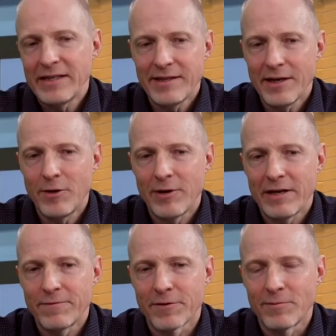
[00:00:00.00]

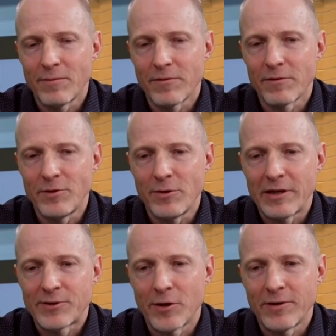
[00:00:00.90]
takeaway from you
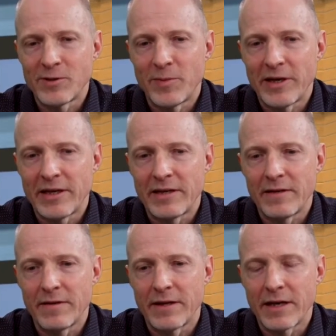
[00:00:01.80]
has always
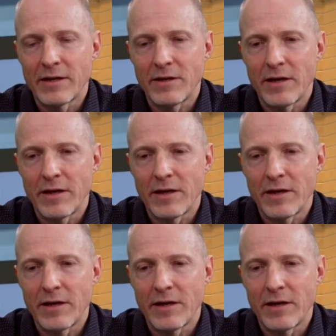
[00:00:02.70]
been that,